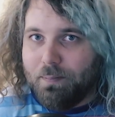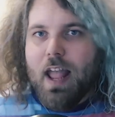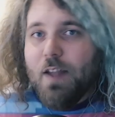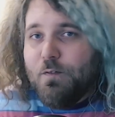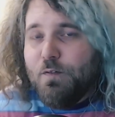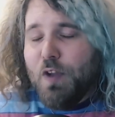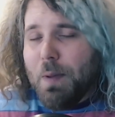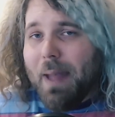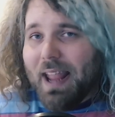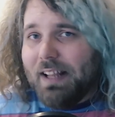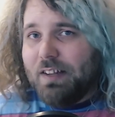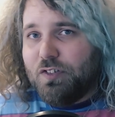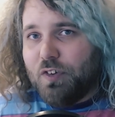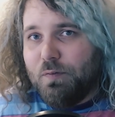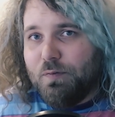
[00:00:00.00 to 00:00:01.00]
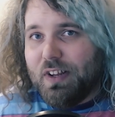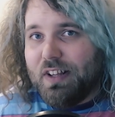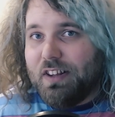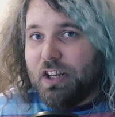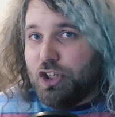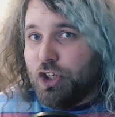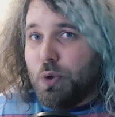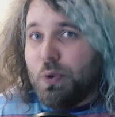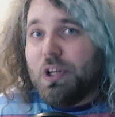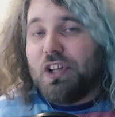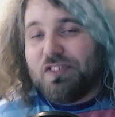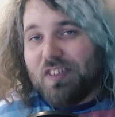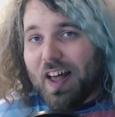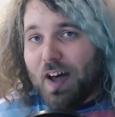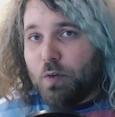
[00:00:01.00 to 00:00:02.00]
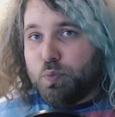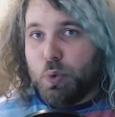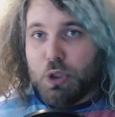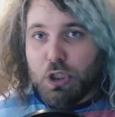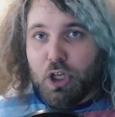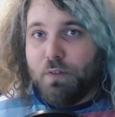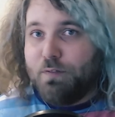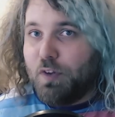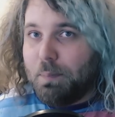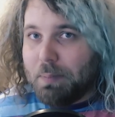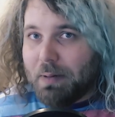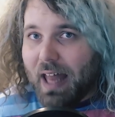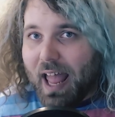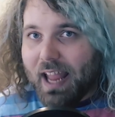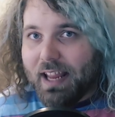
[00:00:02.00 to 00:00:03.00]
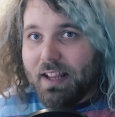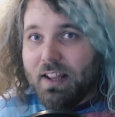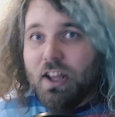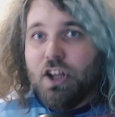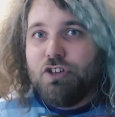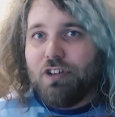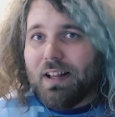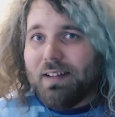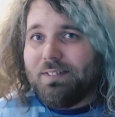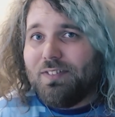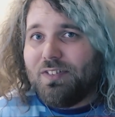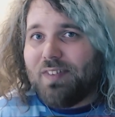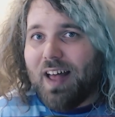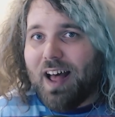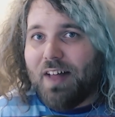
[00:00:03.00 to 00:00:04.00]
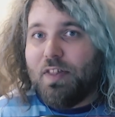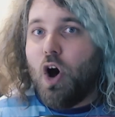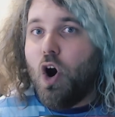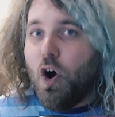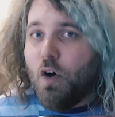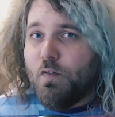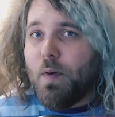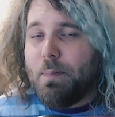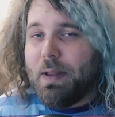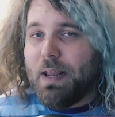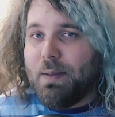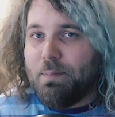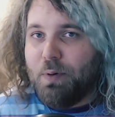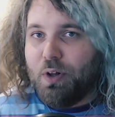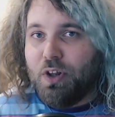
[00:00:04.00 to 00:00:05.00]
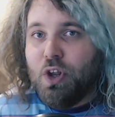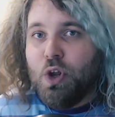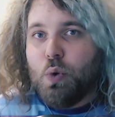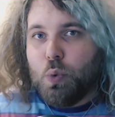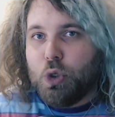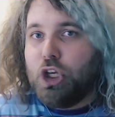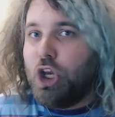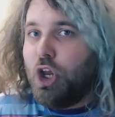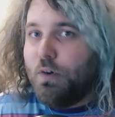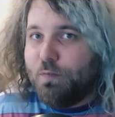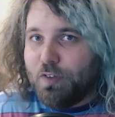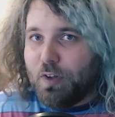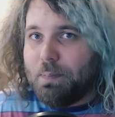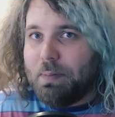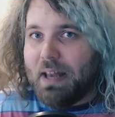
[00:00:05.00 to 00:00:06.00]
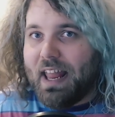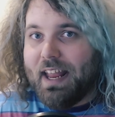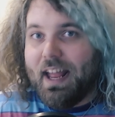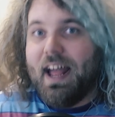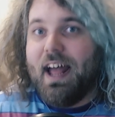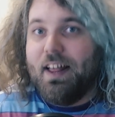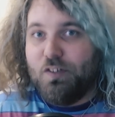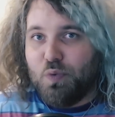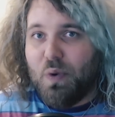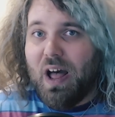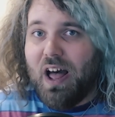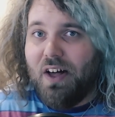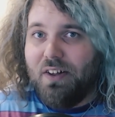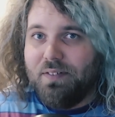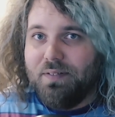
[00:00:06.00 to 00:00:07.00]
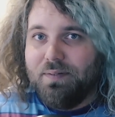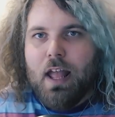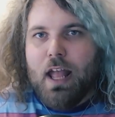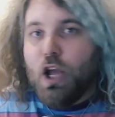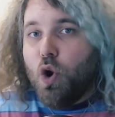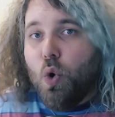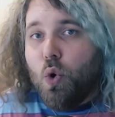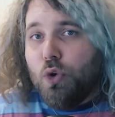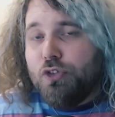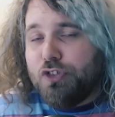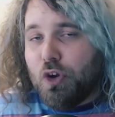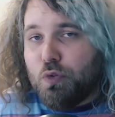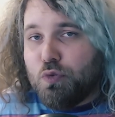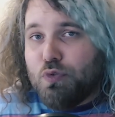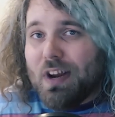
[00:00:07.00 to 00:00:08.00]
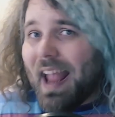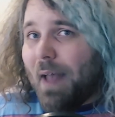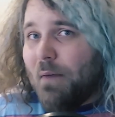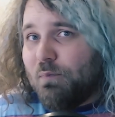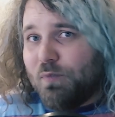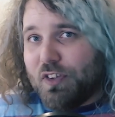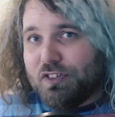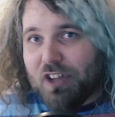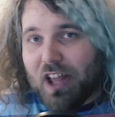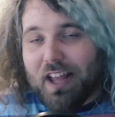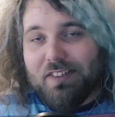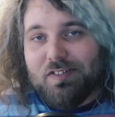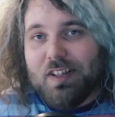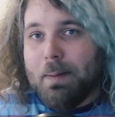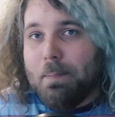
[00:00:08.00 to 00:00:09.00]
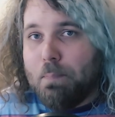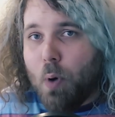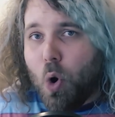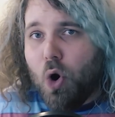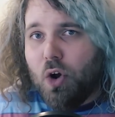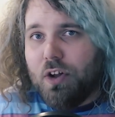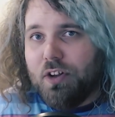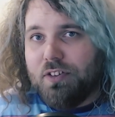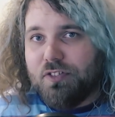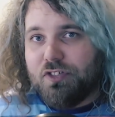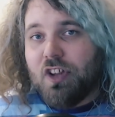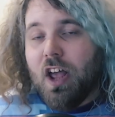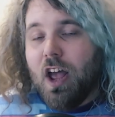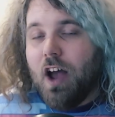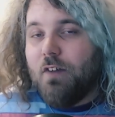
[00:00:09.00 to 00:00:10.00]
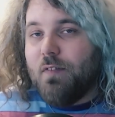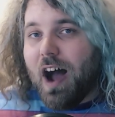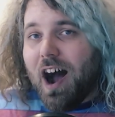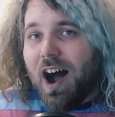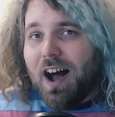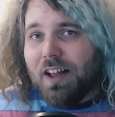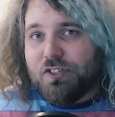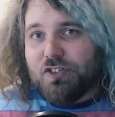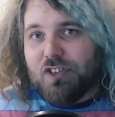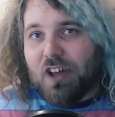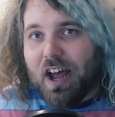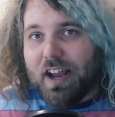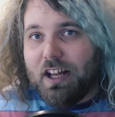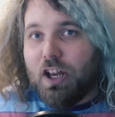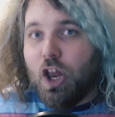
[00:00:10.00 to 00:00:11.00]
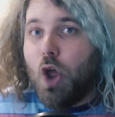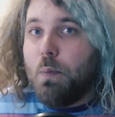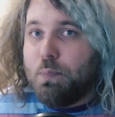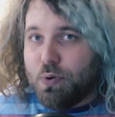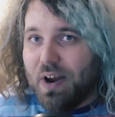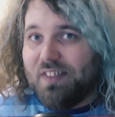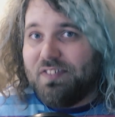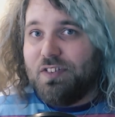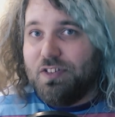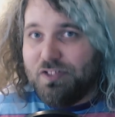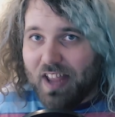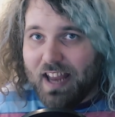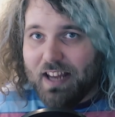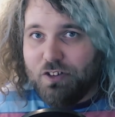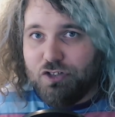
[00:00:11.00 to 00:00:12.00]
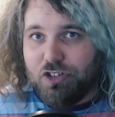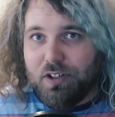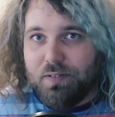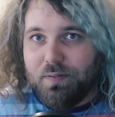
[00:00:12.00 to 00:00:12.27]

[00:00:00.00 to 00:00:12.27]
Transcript: If you make something that you yourself would love to play, chances are that other people would love to play it as well. It also re-emphasised the importance of art style and presentation,